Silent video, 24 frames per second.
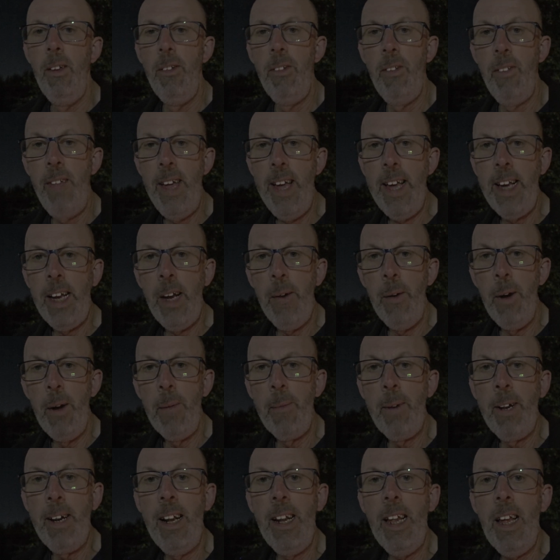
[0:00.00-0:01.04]
So there you go,
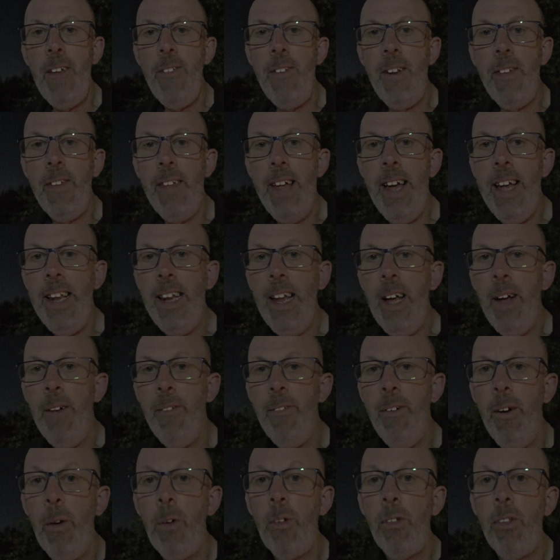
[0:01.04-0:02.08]
I'm going to leave it there now,
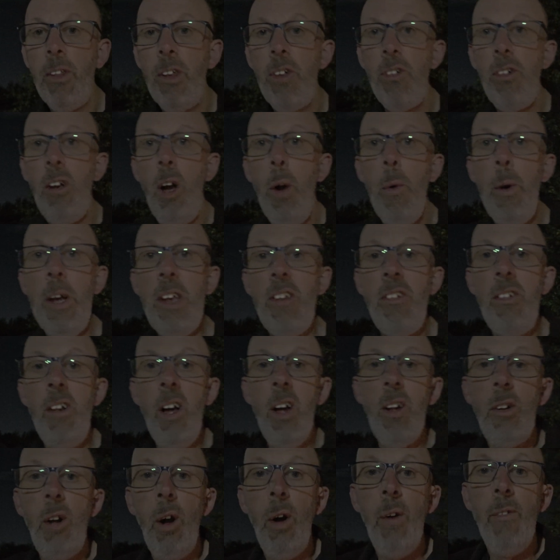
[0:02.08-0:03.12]
folks. The show is
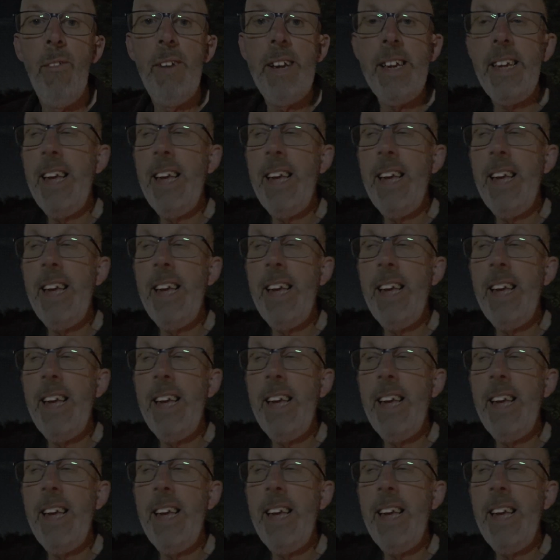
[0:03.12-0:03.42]
not over